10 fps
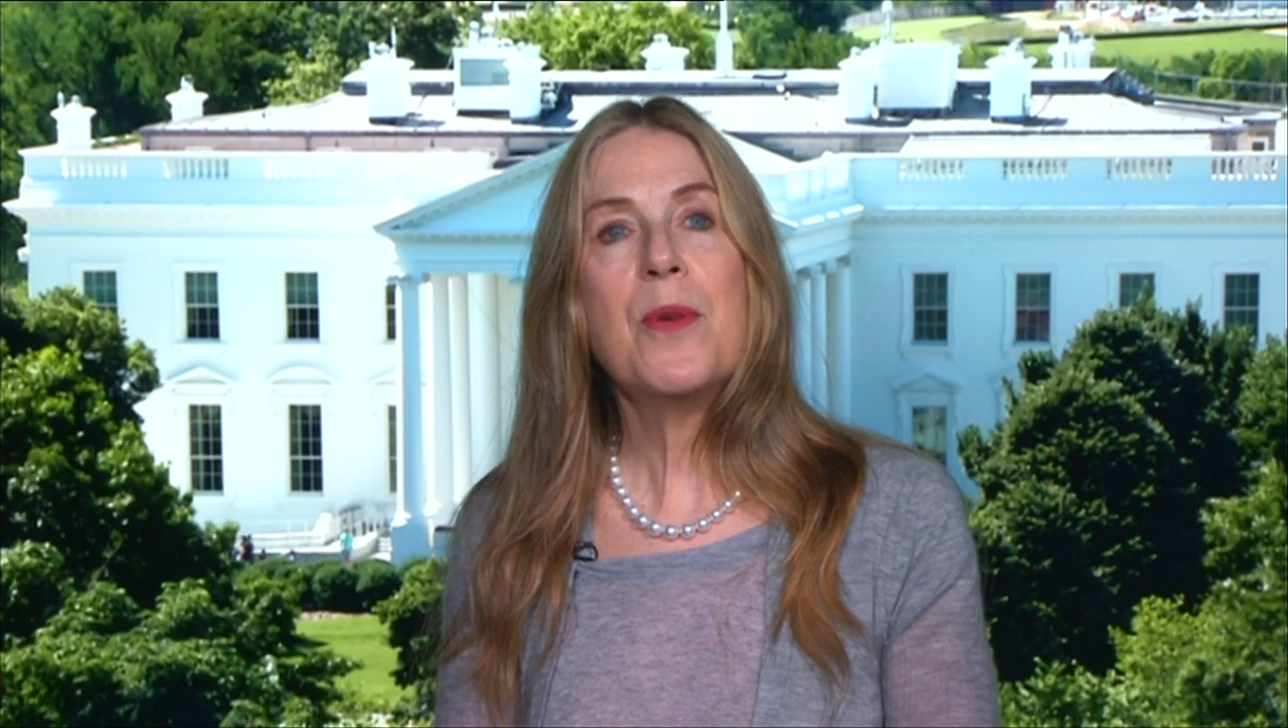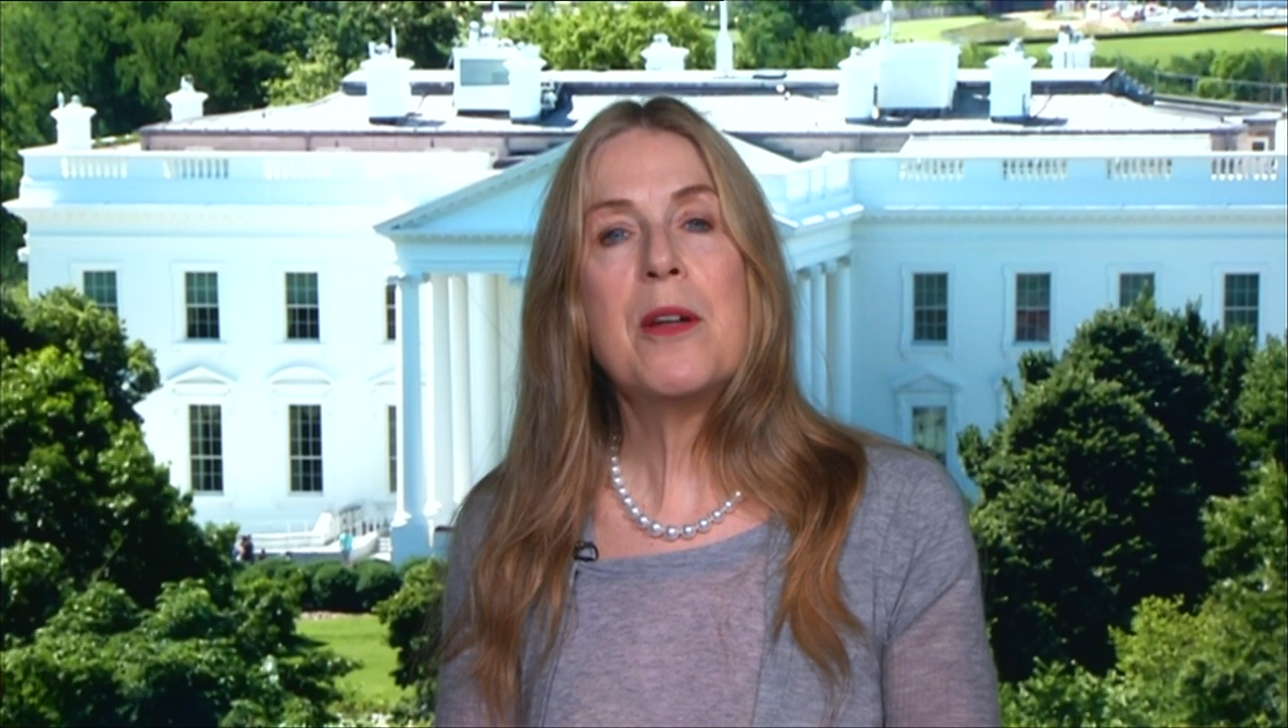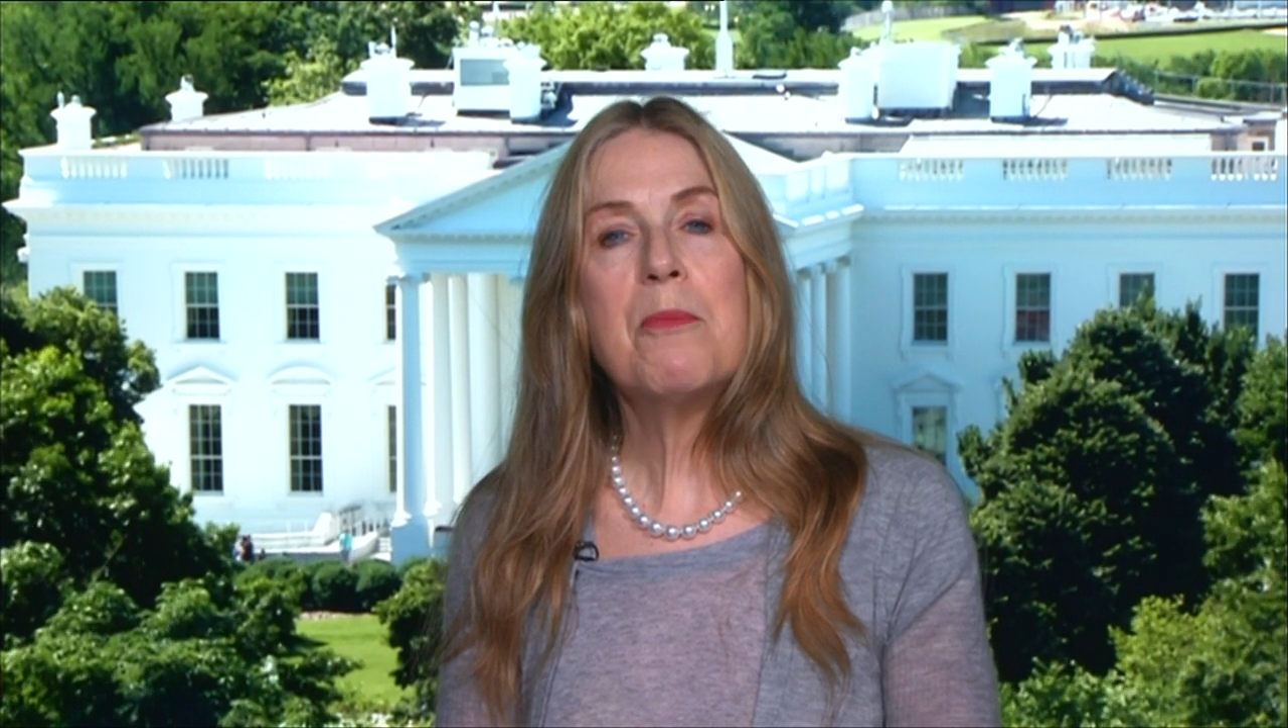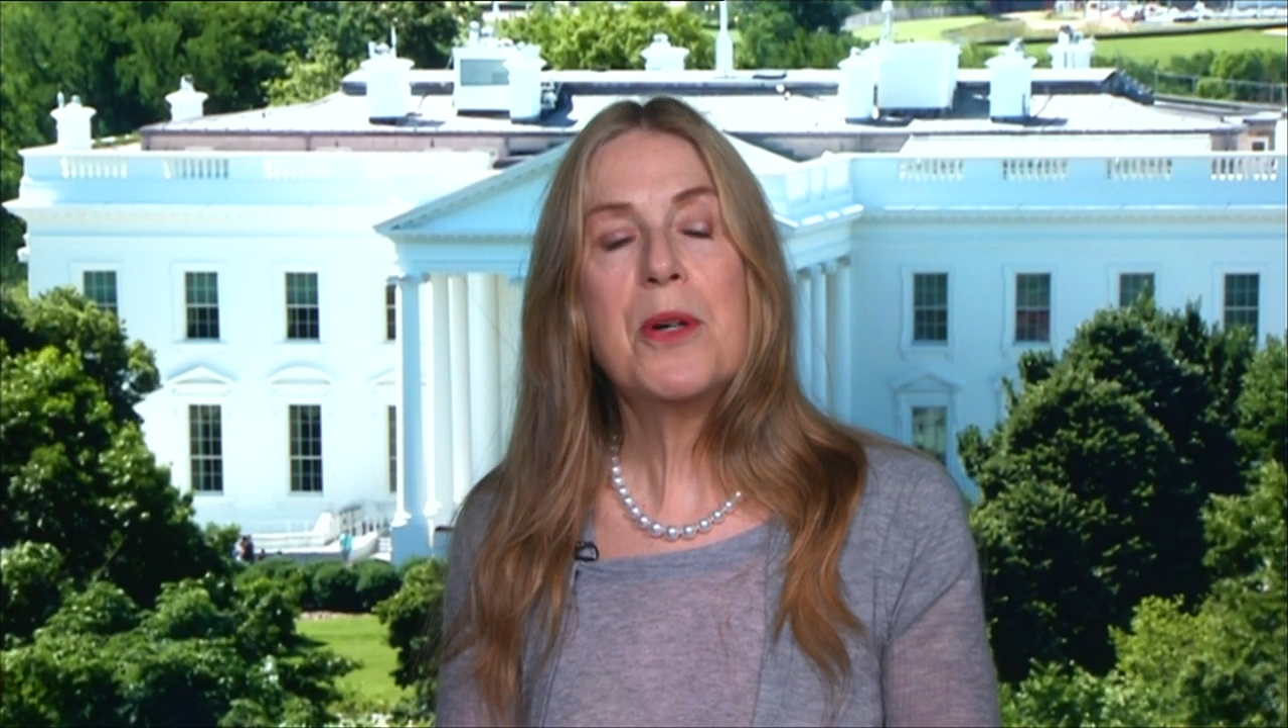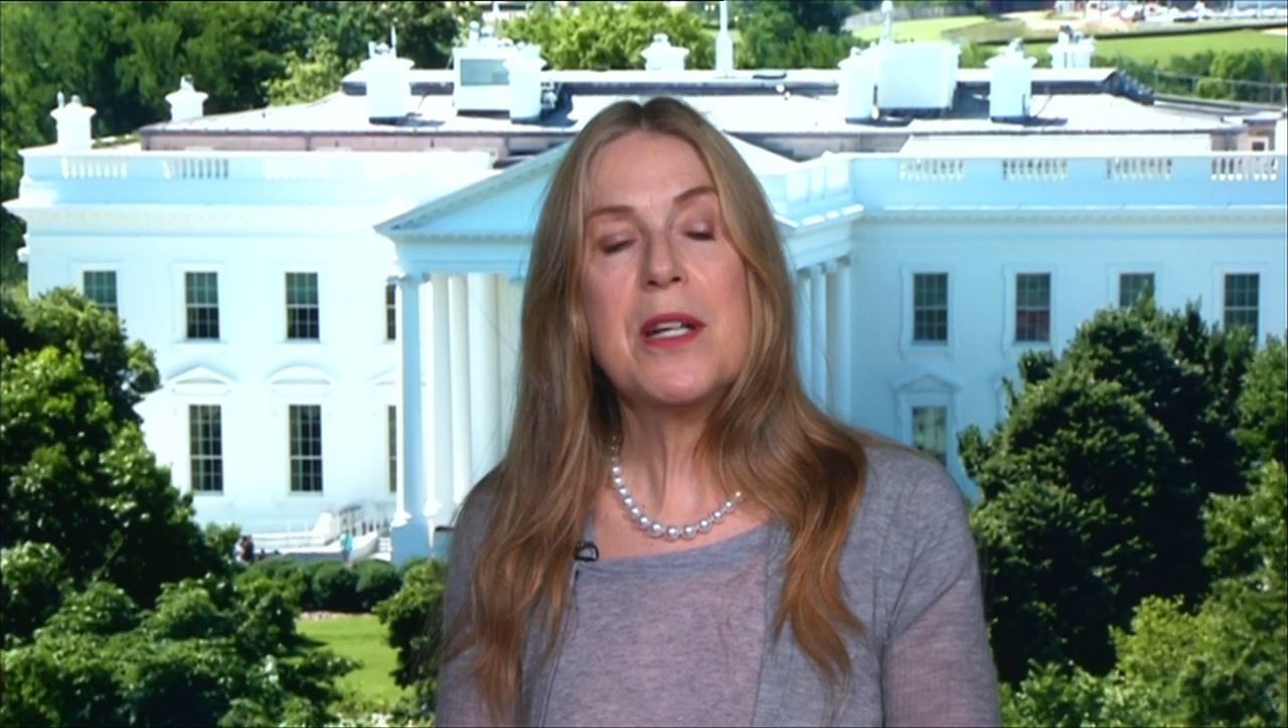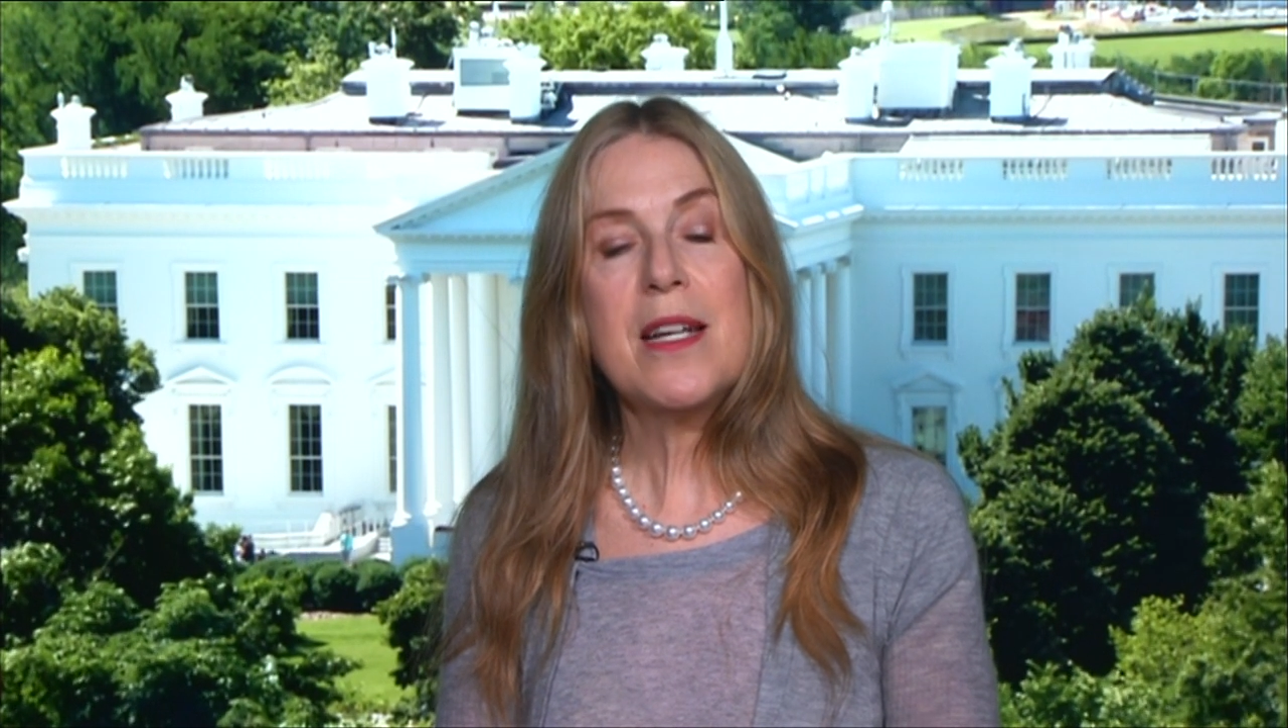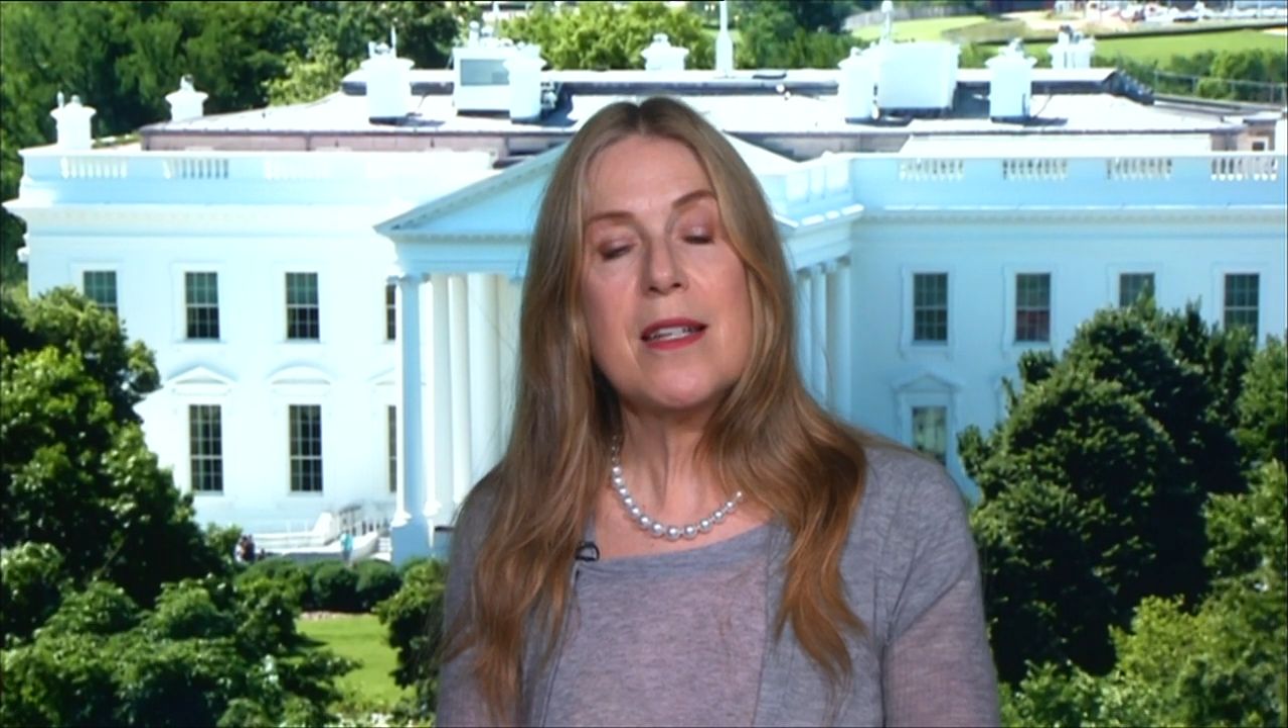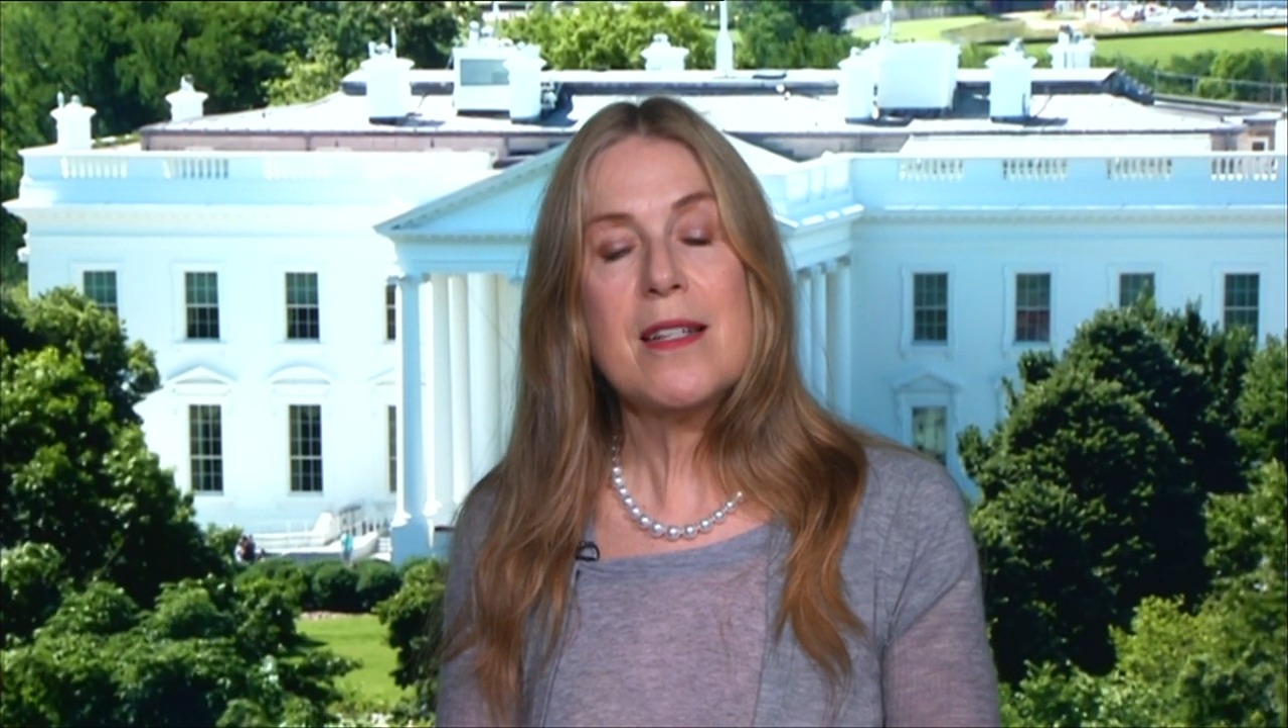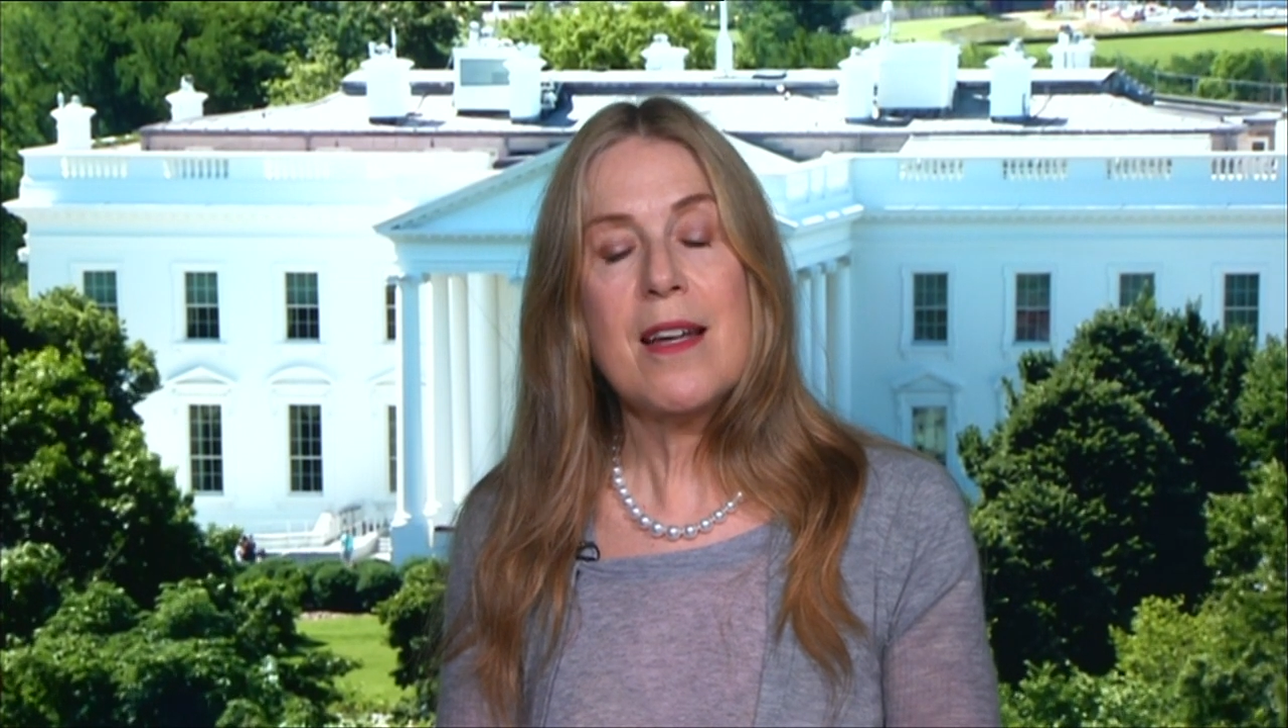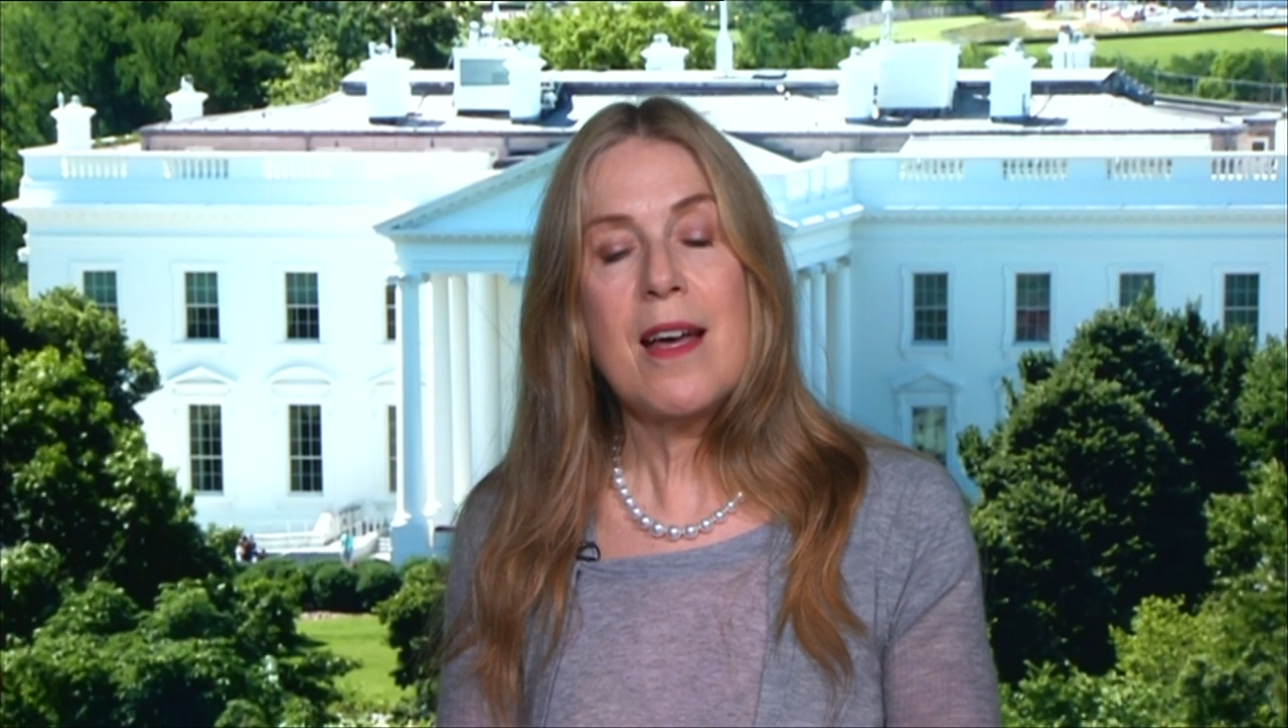way to put it.